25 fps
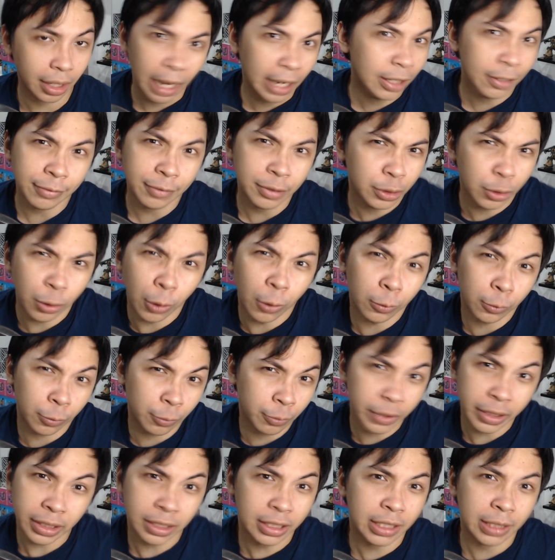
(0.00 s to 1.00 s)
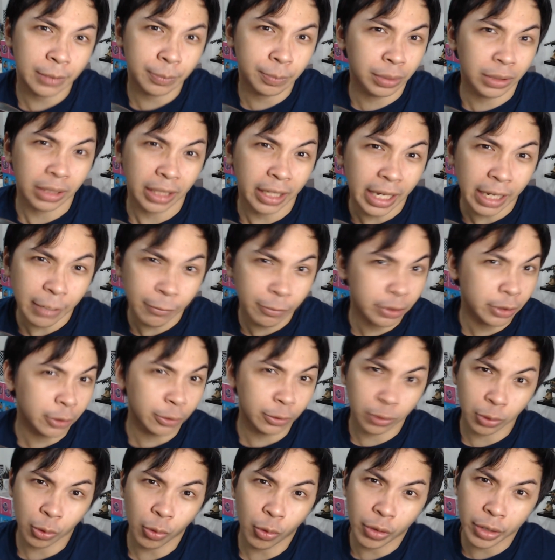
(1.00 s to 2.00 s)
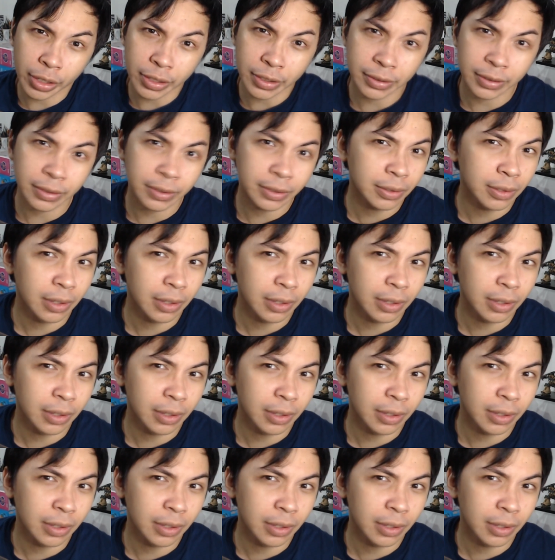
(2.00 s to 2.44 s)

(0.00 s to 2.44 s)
and if you don't really play with your toys,